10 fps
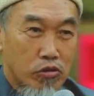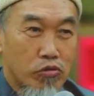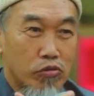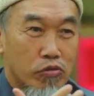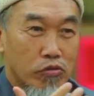
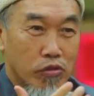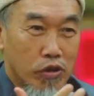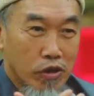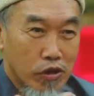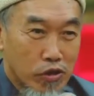to
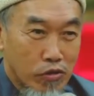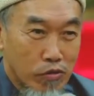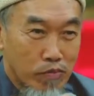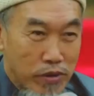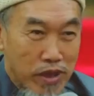
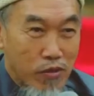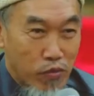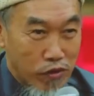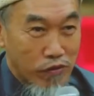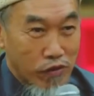be
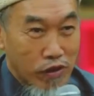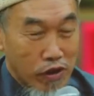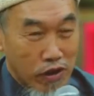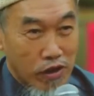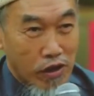with
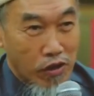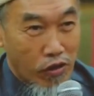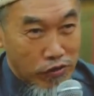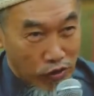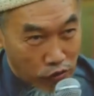
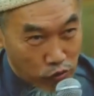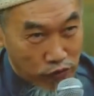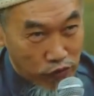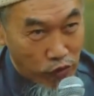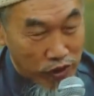
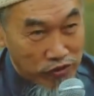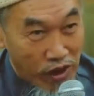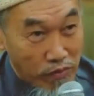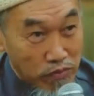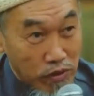your
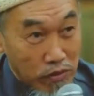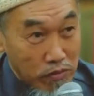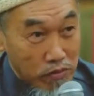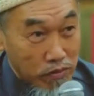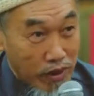hijab,
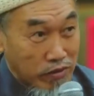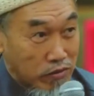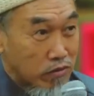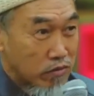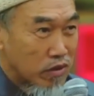but
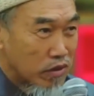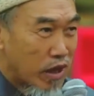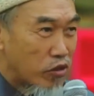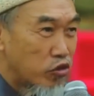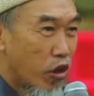
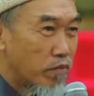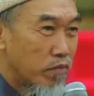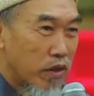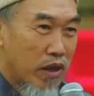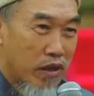that
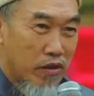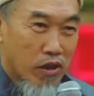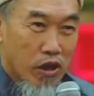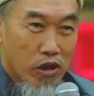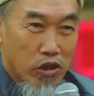job
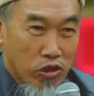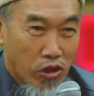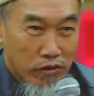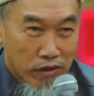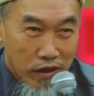may
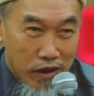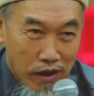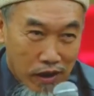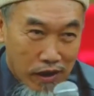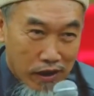not
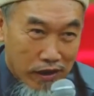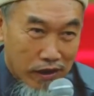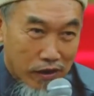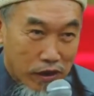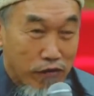
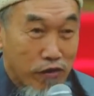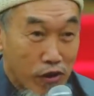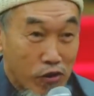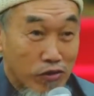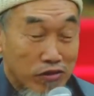give
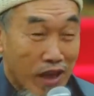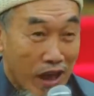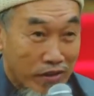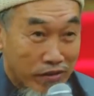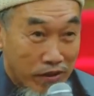you a good
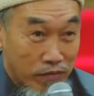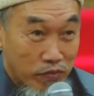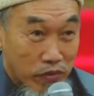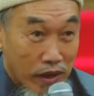salary.